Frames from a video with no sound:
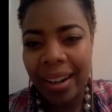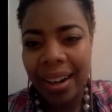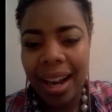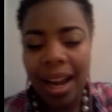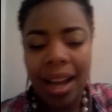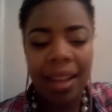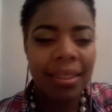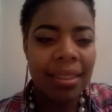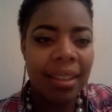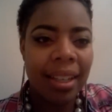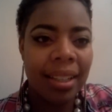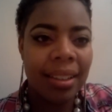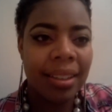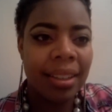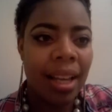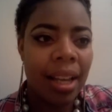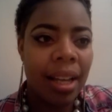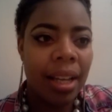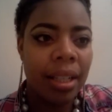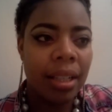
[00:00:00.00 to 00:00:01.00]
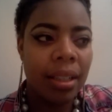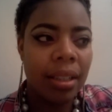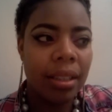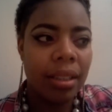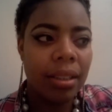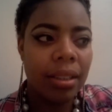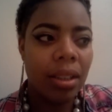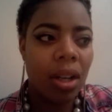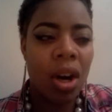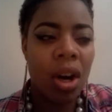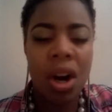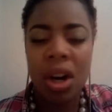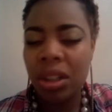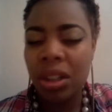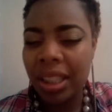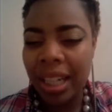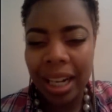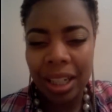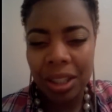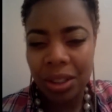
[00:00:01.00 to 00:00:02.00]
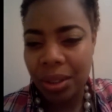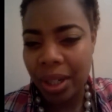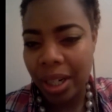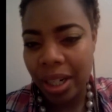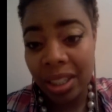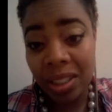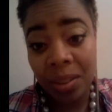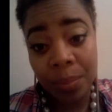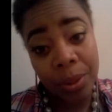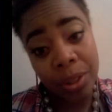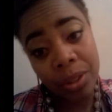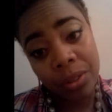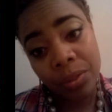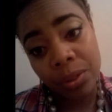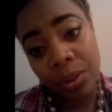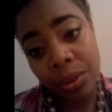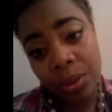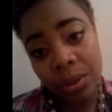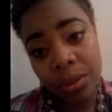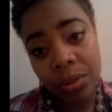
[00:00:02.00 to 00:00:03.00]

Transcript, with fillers: I think that all natural hair is beautiful.